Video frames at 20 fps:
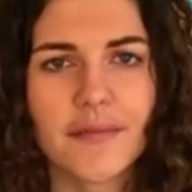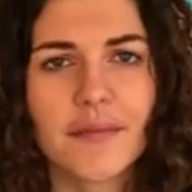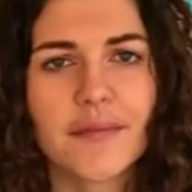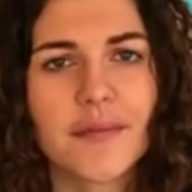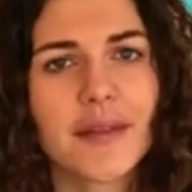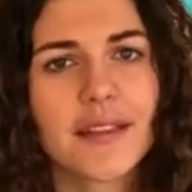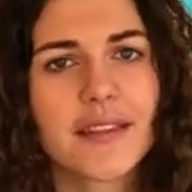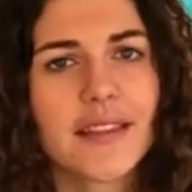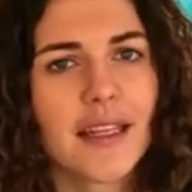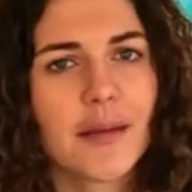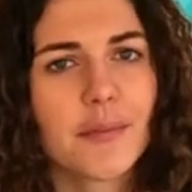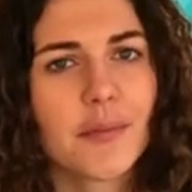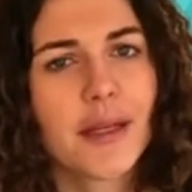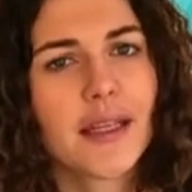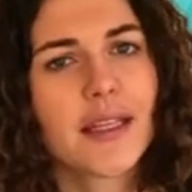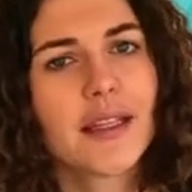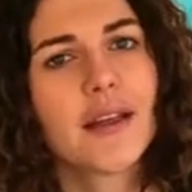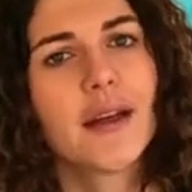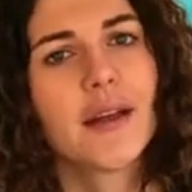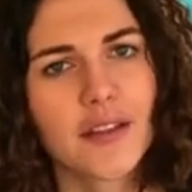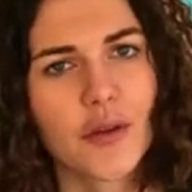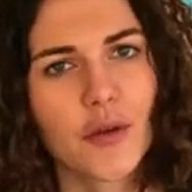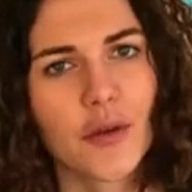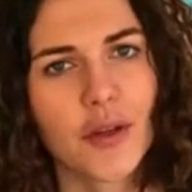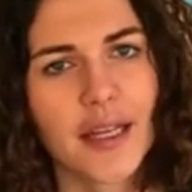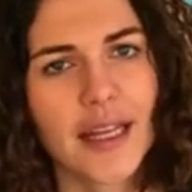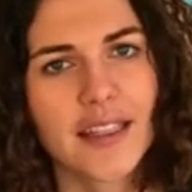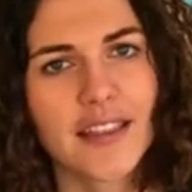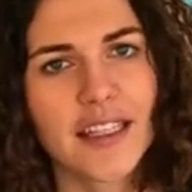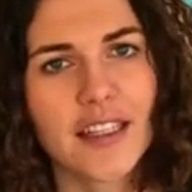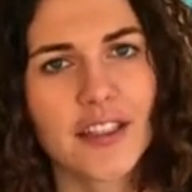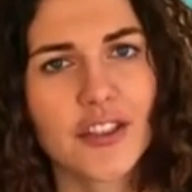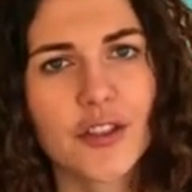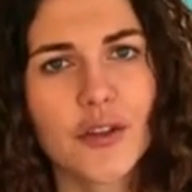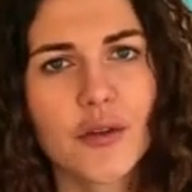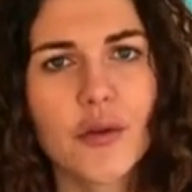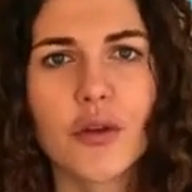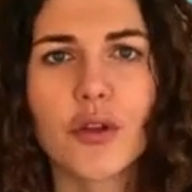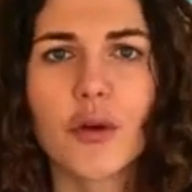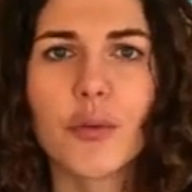This can be either the
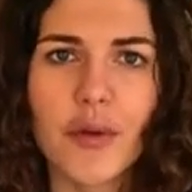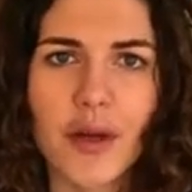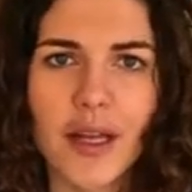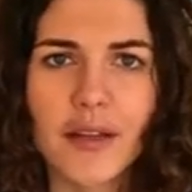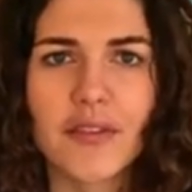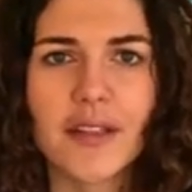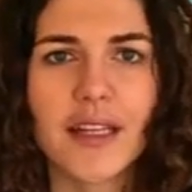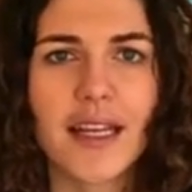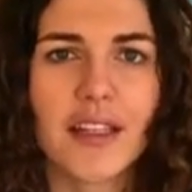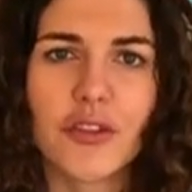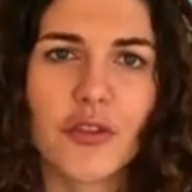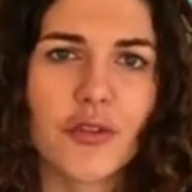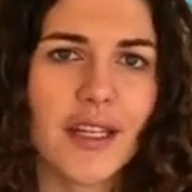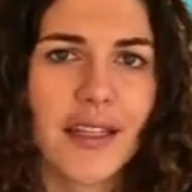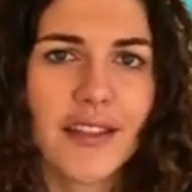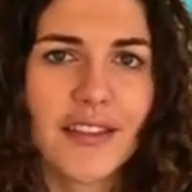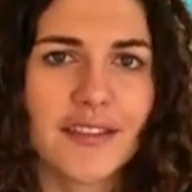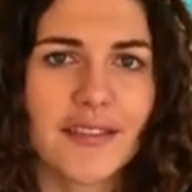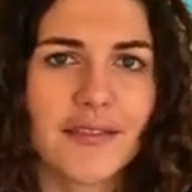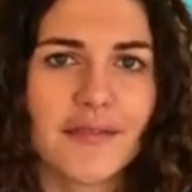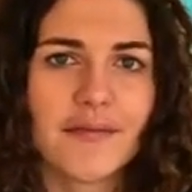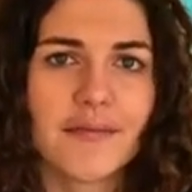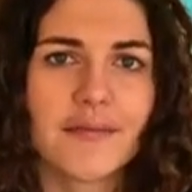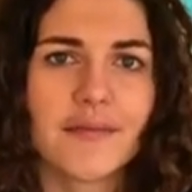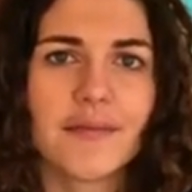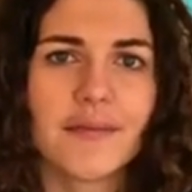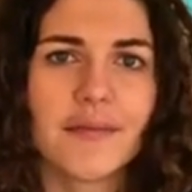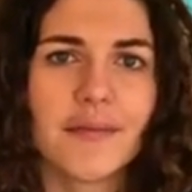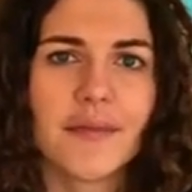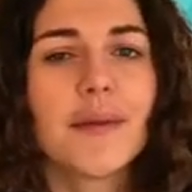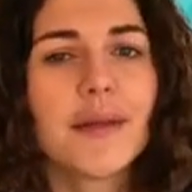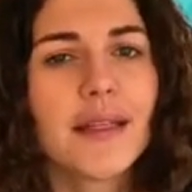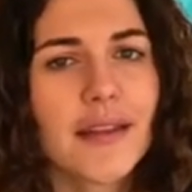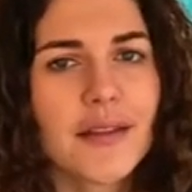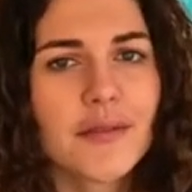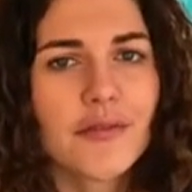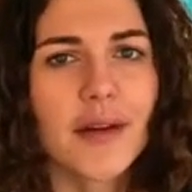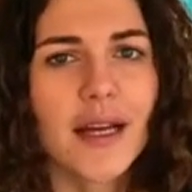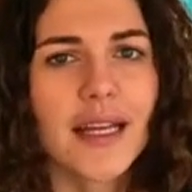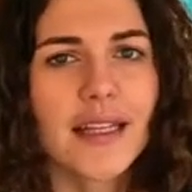organization or your private address. In
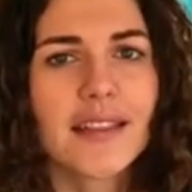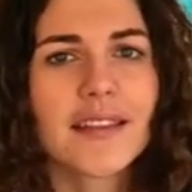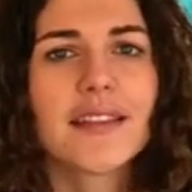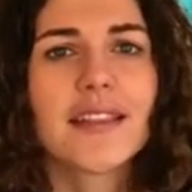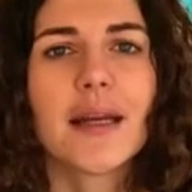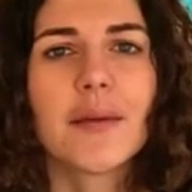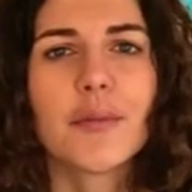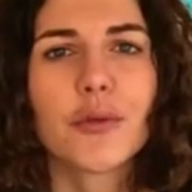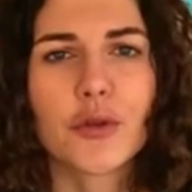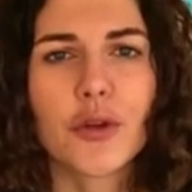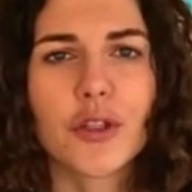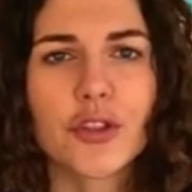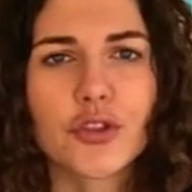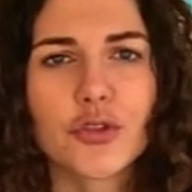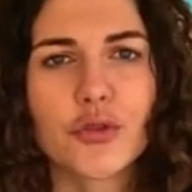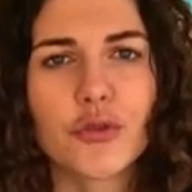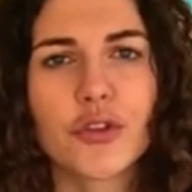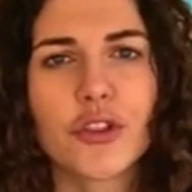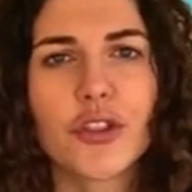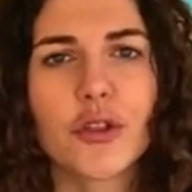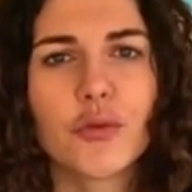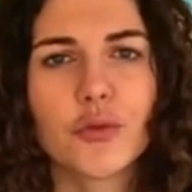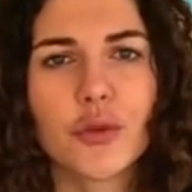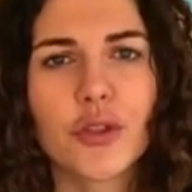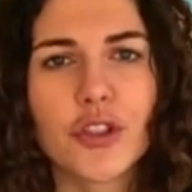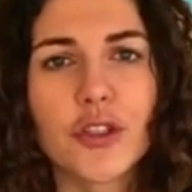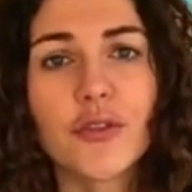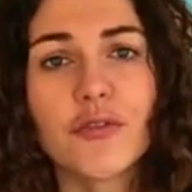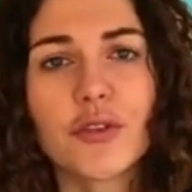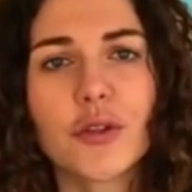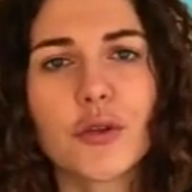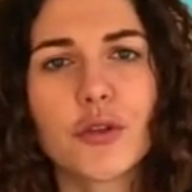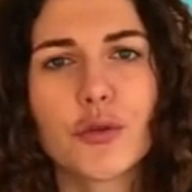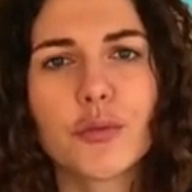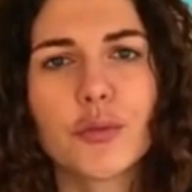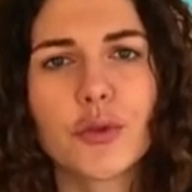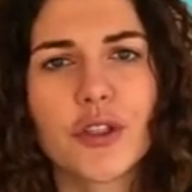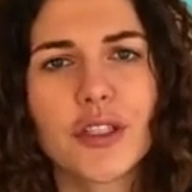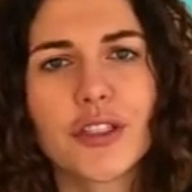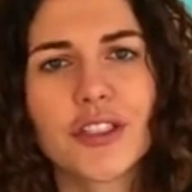the final step, you can choose in which of your
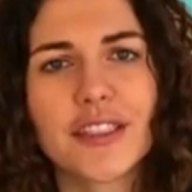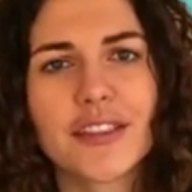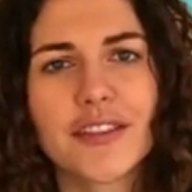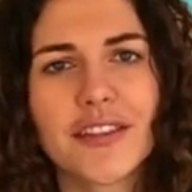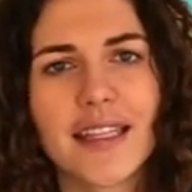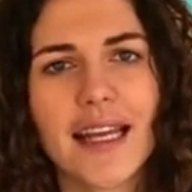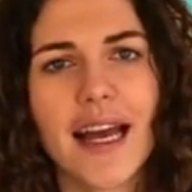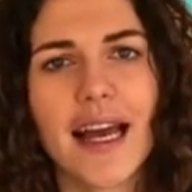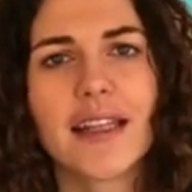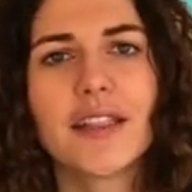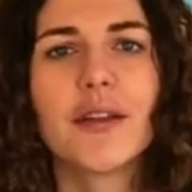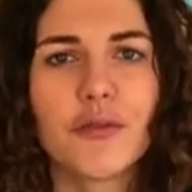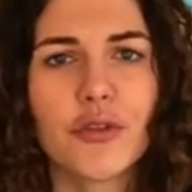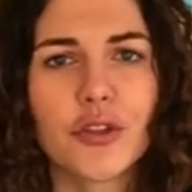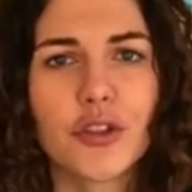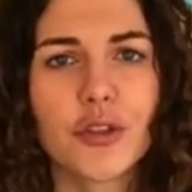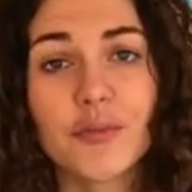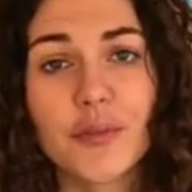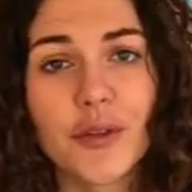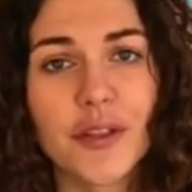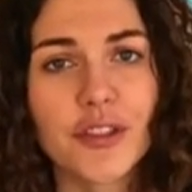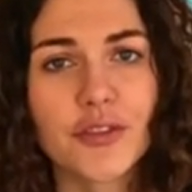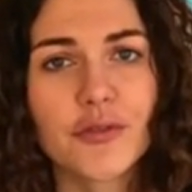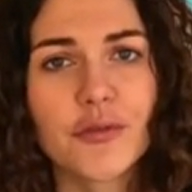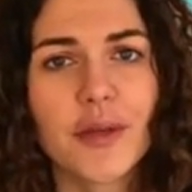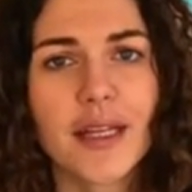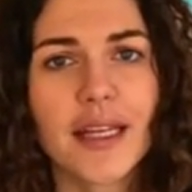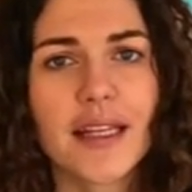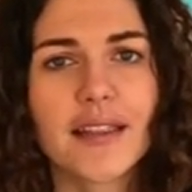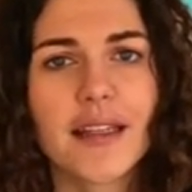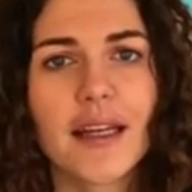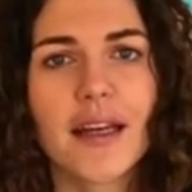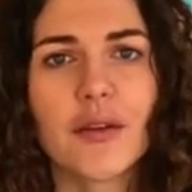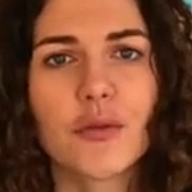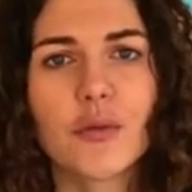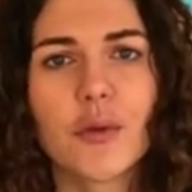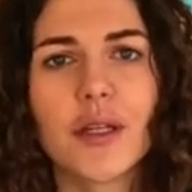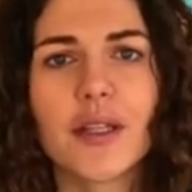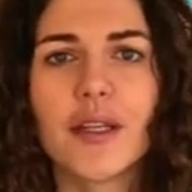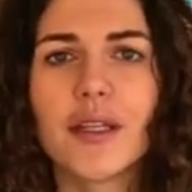communities the item should be displayed
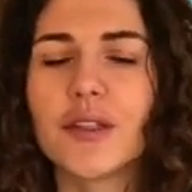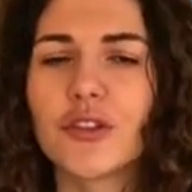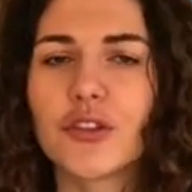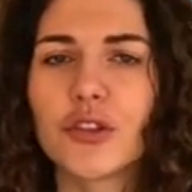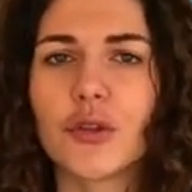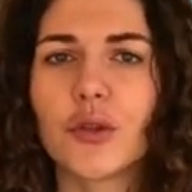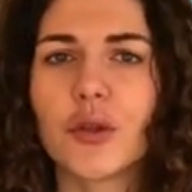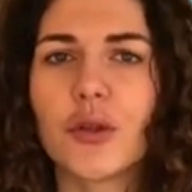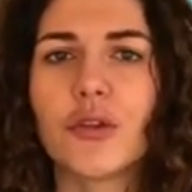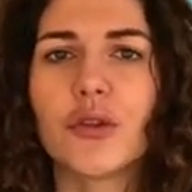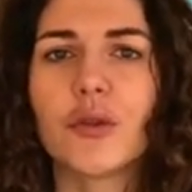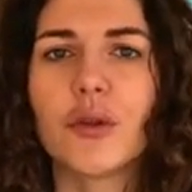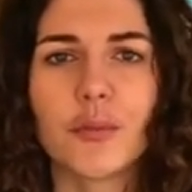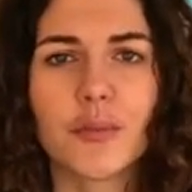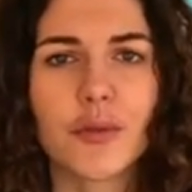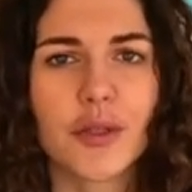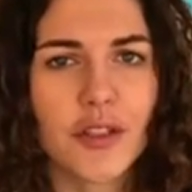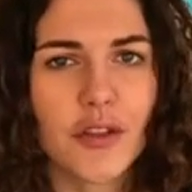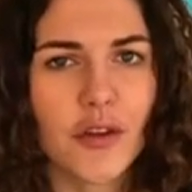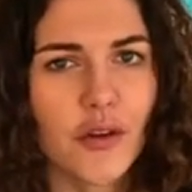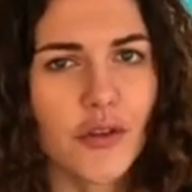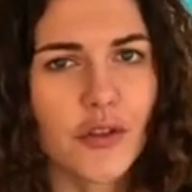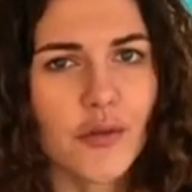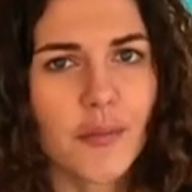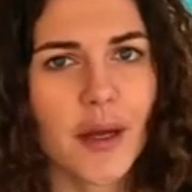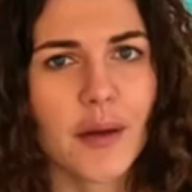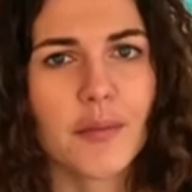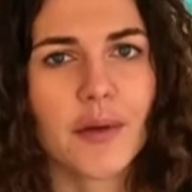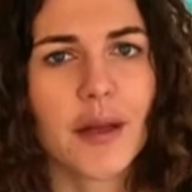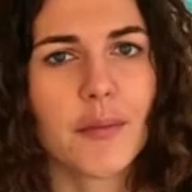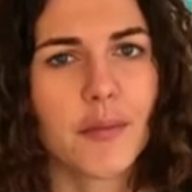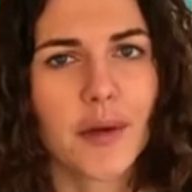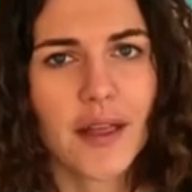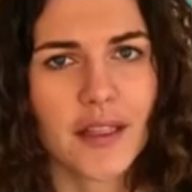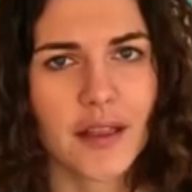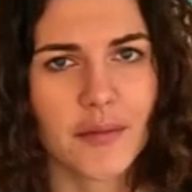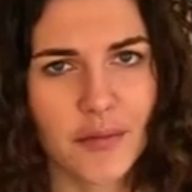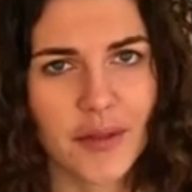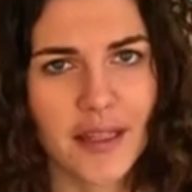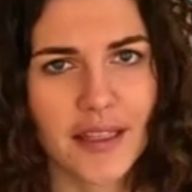and whether it should also appear on the public
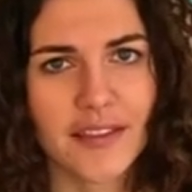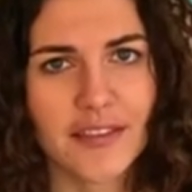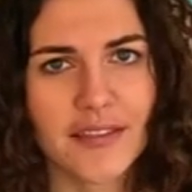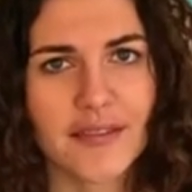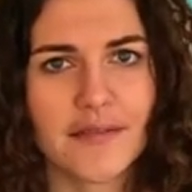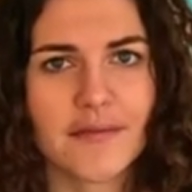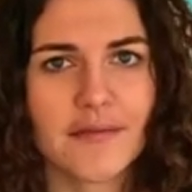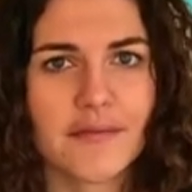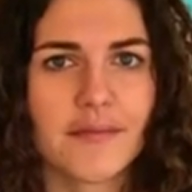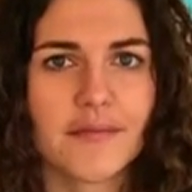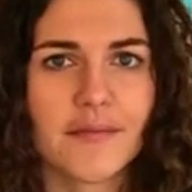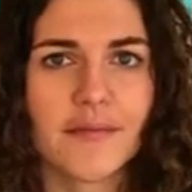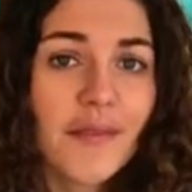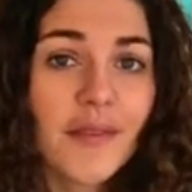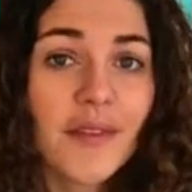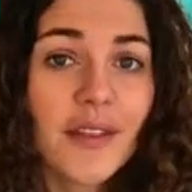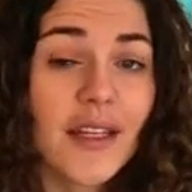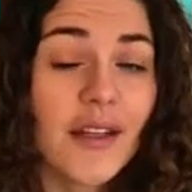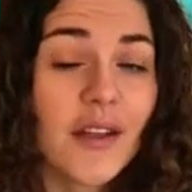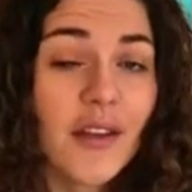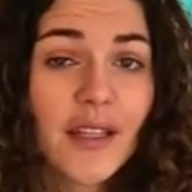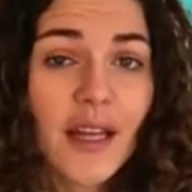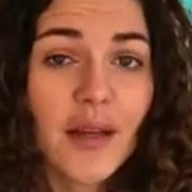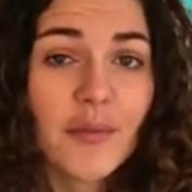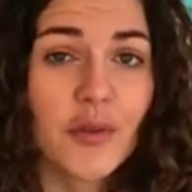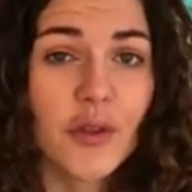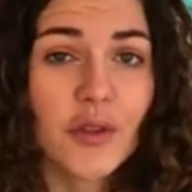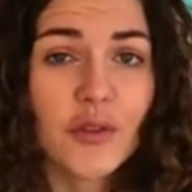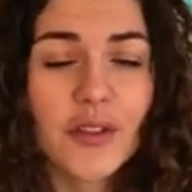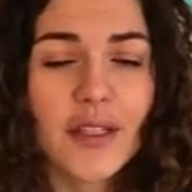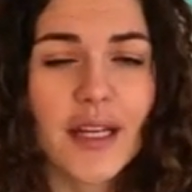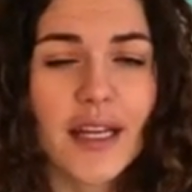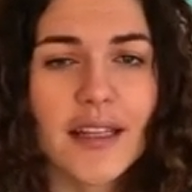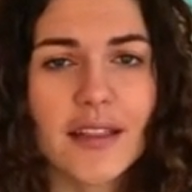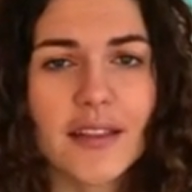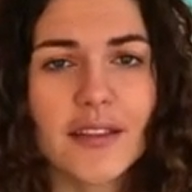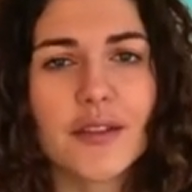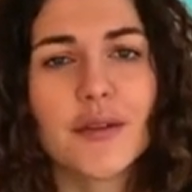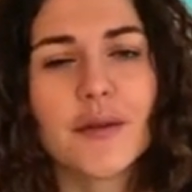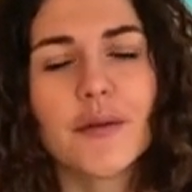marketplace. Click on Upload
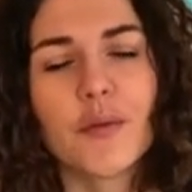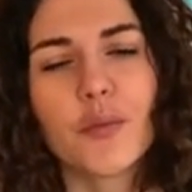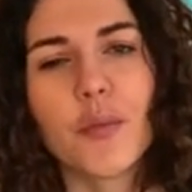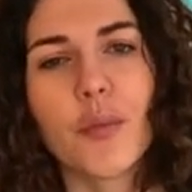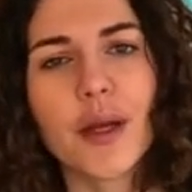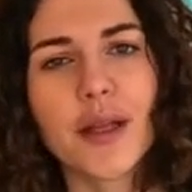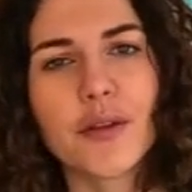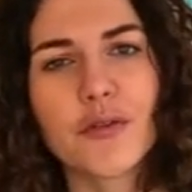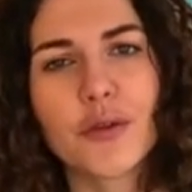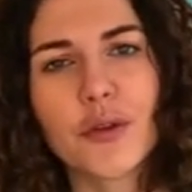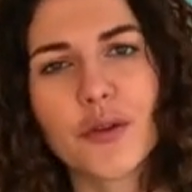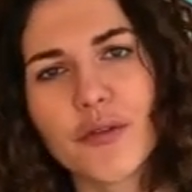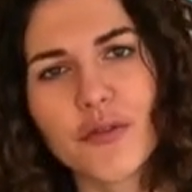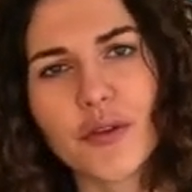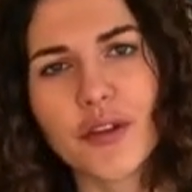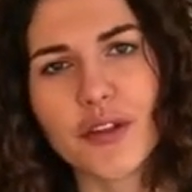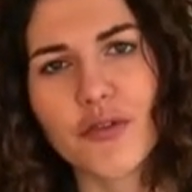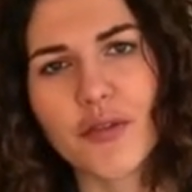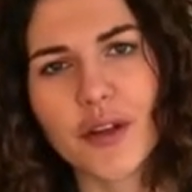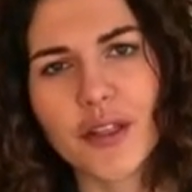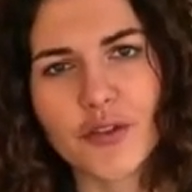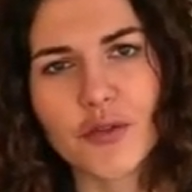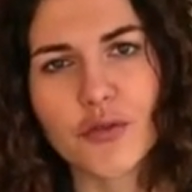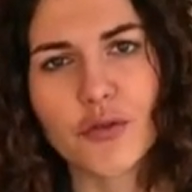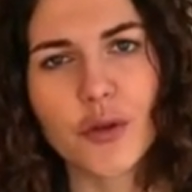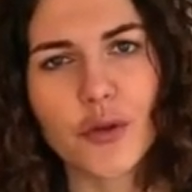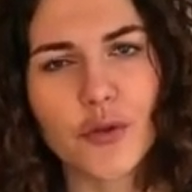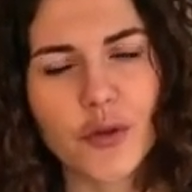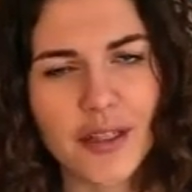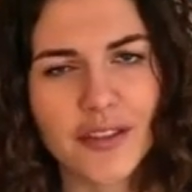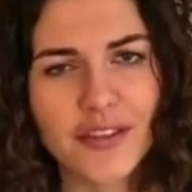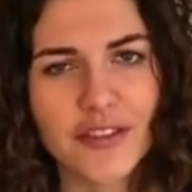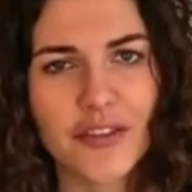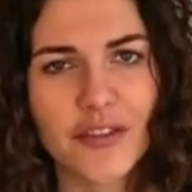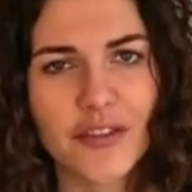and wait for the first rental requests